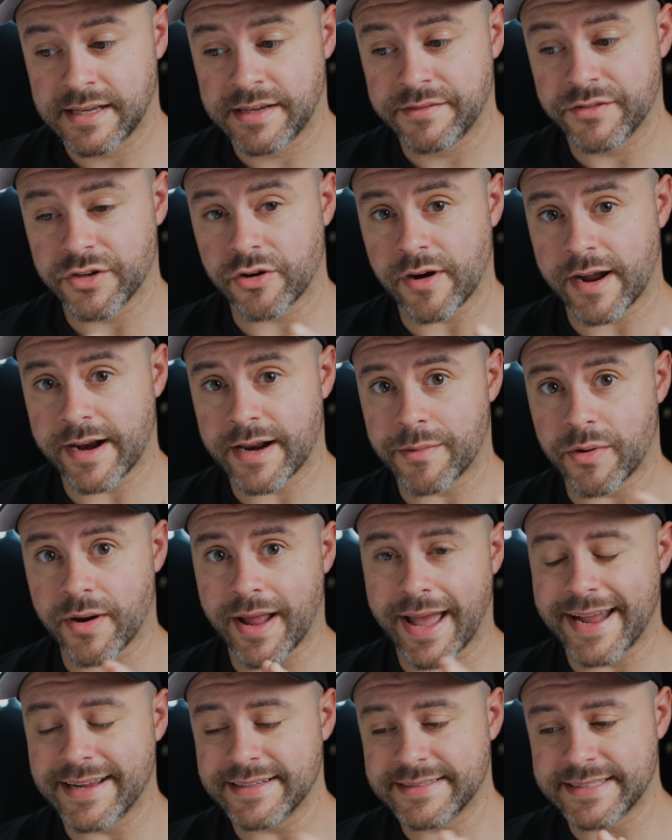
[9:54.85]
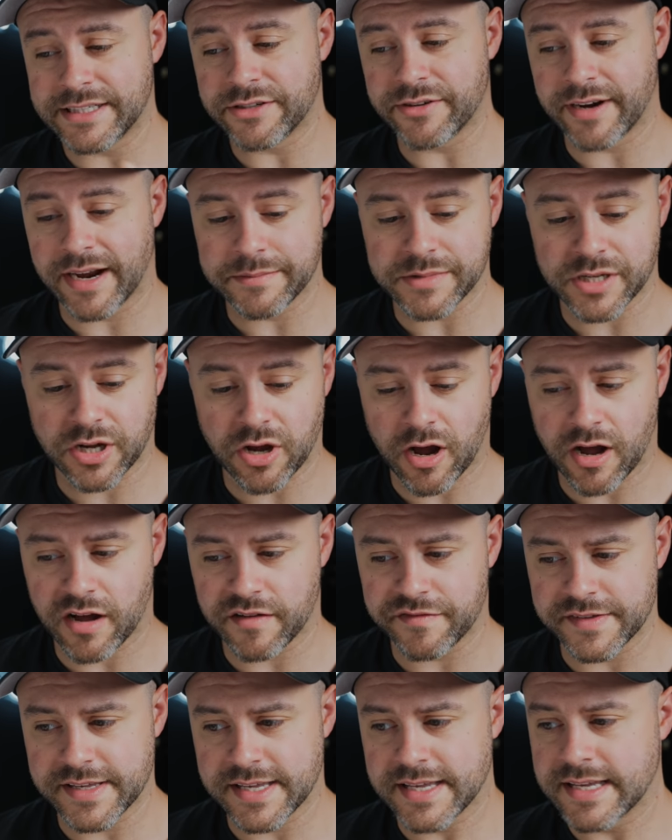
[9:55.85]
if you're grinding about eighteen grams of
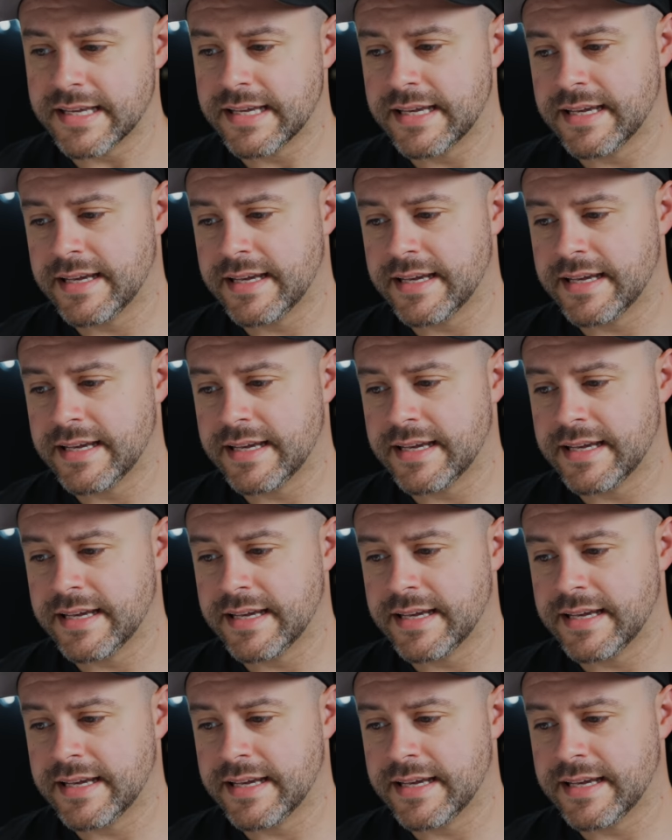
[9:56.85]
coffee,